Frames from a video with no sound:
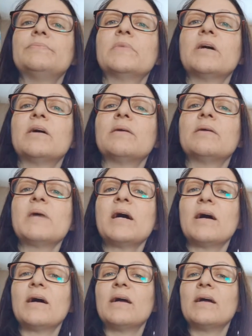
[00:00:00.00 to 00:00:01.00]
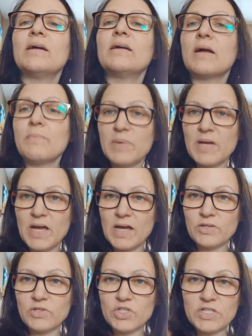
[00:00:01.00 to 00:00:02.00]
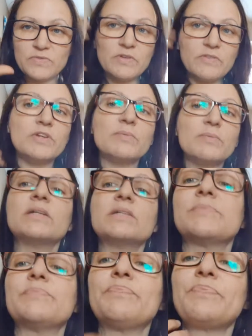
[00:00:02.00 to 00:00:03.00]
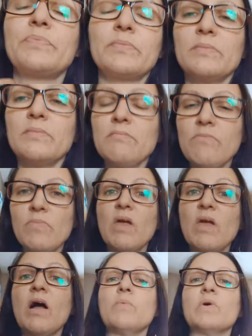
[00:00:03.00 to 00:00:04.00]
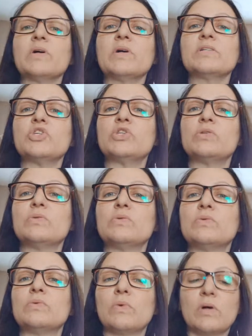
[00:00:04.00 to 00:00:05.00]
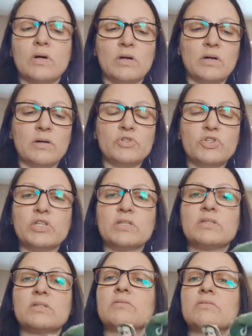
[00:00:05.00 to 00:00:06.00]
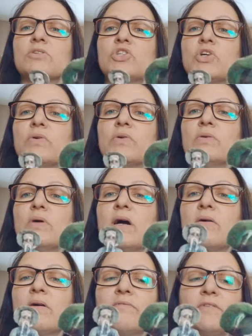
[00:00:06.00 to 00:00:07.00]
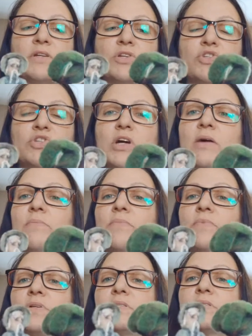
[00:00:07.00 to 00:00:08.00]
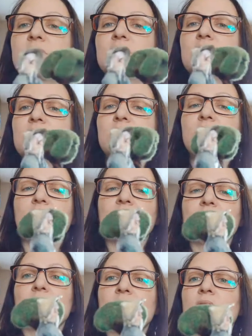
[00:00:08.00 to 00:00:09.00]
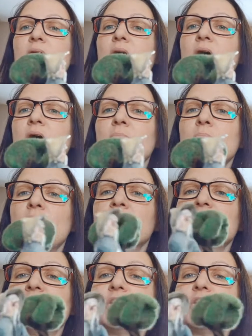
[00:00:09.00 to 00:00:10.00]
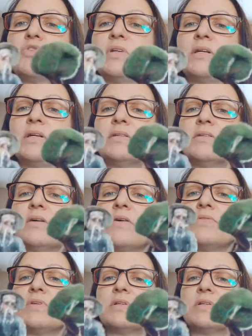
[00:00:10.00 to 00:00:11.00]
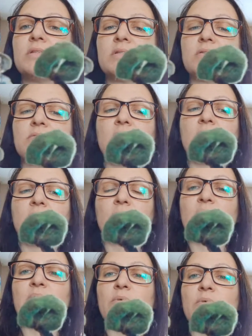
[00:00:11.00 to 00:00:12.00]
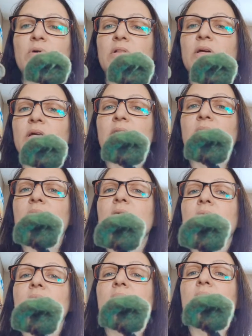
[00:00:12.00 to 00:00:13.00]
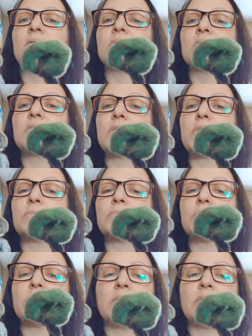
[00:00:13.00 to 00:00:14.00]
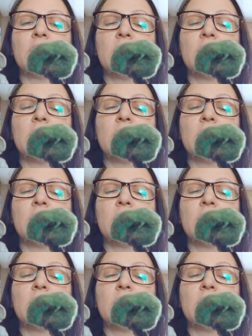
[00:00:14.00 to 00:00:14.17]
Hi, I'm back just for a few minutes. I wanted to just show you how I finished up this bonsai tree I did on this paper clay sculpture.